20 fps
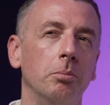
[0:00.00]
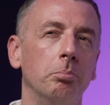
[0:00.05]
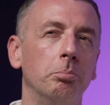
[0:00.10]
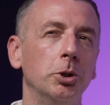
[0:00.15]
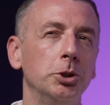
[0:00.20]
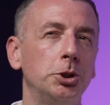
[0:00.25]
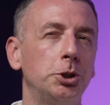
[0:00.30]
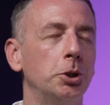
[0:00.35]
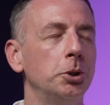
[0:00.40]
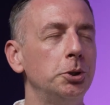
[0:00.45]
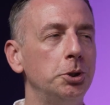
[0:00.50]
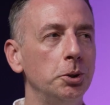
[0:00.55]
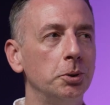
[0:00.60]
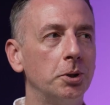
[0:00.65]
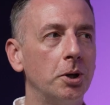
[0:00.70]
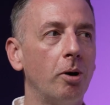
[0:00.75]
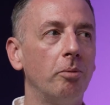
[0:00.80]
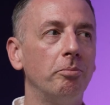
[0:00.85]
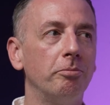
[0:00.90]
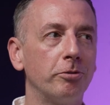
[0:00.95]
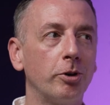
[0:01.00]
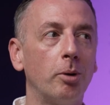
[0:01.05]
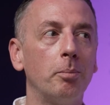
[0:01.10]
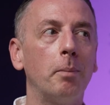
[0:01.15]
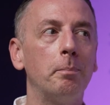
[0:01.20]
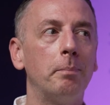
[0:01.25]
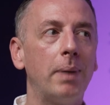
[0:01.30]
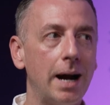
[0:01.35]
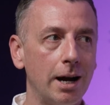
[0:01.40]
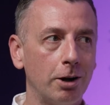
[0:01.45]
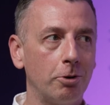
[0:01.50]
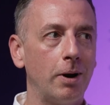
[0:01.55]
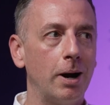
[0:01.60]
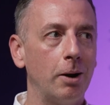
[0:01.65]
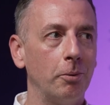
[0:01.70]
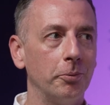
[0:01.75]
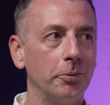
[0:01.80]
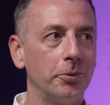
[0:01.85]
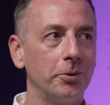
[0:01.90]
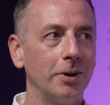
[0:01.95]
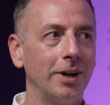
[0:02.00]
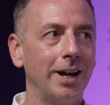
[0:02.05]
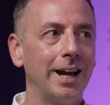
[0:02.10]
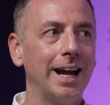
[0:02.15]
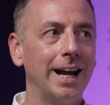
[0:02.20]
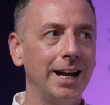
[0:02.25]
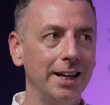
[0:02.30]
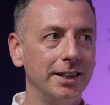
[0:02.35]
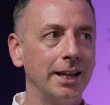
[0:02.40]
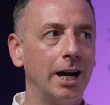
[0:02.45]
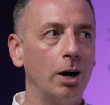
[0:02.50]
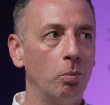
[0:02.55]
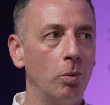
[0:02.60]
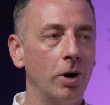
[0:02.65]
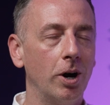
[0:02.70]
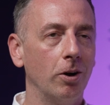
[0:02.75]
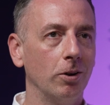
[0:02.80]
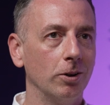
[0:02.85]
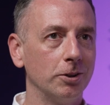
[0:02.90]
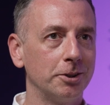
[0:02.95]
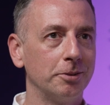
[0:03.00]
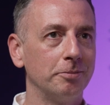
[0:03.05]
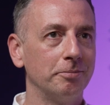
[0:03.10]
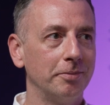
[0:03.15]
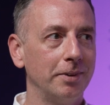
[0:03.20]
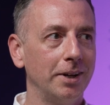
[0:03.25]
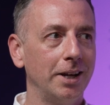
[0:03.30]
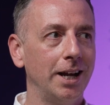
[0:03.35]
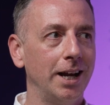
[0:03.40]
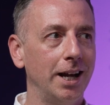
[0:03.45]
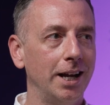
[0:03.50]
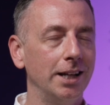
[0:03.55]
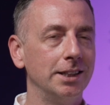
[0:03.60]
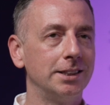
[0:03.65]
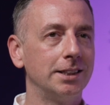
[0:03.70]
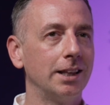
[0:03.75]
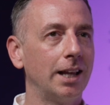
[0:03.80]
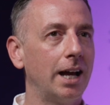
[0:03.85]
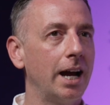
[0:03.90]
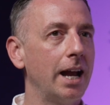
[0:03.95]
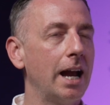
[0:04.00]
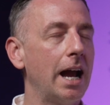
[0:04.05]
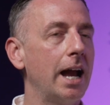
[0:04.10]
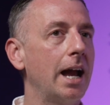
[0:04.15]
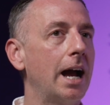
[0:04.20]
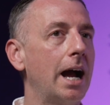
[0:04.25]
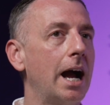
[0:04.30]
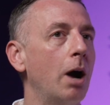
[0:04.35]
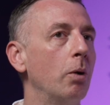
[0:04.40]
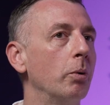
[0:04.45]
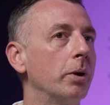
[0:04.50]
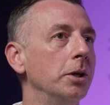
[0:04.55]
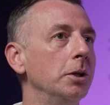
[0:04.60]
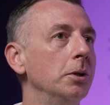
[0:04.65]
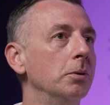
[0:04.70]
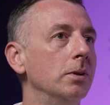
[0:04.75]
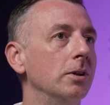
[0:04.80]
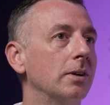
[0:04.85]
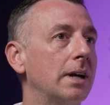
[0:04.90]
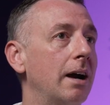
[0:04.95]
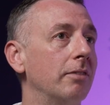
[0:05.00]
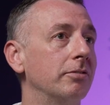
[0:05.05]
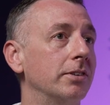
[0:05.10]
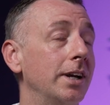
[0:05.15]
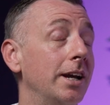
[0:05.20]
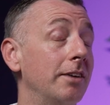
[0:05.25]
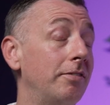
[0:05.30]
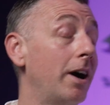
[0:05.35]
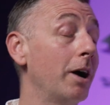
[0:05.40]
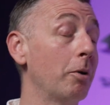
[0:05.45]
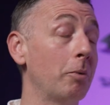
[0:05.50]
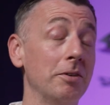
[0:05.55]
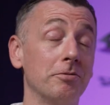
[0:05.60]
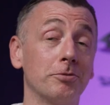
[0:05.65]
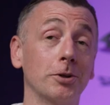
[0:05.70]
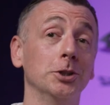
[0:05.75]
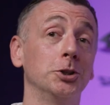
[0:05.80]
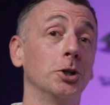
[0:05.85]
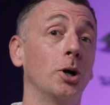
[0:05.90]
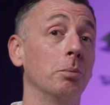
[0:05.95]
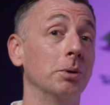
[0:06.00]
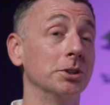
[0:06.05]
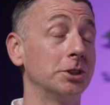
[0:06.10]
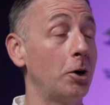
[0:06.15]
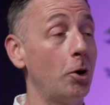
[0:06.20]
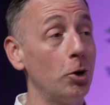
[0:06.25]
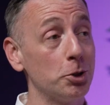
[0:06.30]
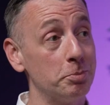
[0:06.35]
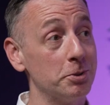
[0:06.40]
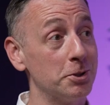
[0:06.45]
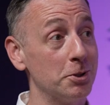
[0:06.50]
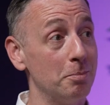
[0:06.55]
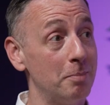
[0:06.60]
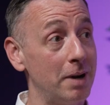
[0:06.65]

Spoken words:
But should you come from a background in that world, is like, how can you look after... If I went for a job as a hospital